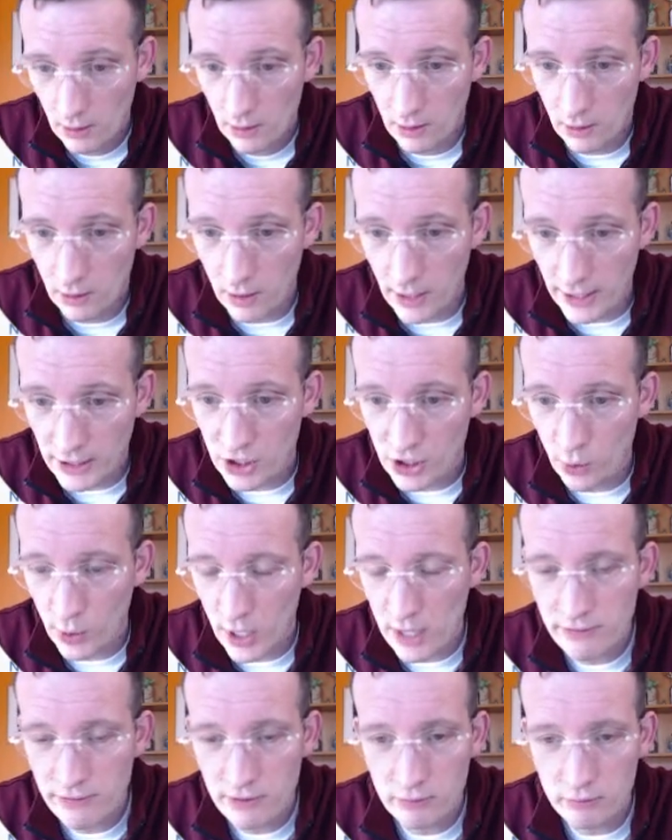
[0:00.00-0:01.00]
All right, so
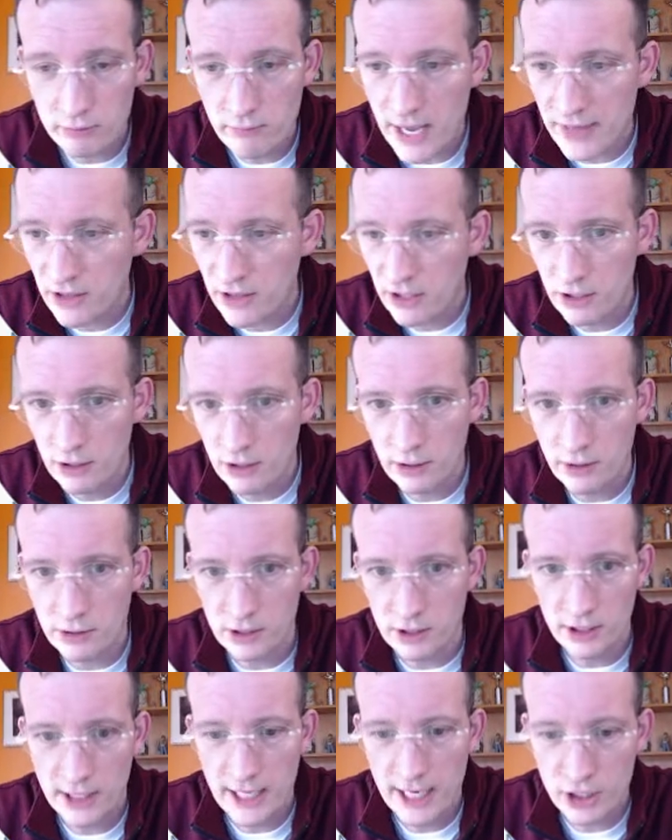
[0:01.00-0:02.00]
whatever method you're
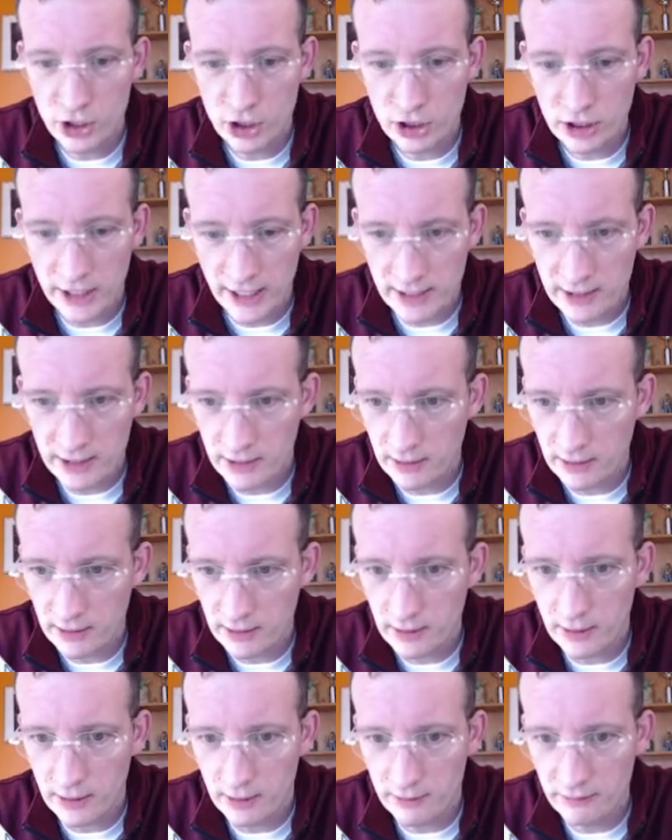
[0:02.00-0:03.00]
using, you got your list
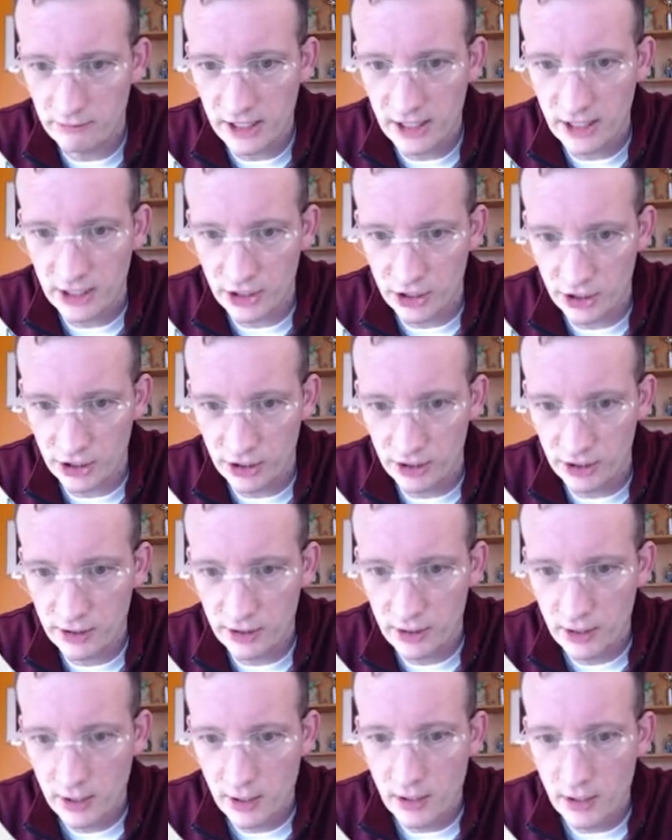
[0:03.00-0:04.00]
of
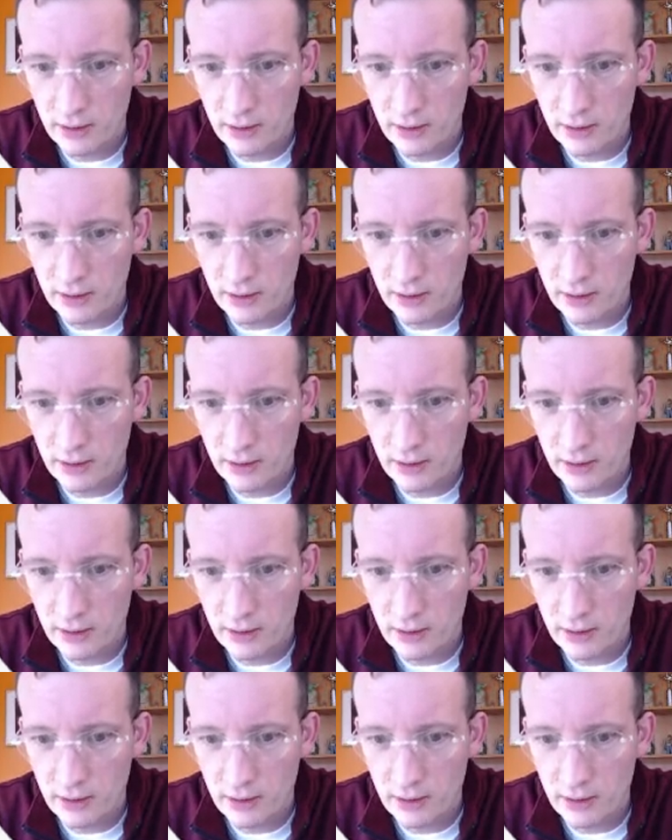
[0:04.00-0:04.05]
realtors.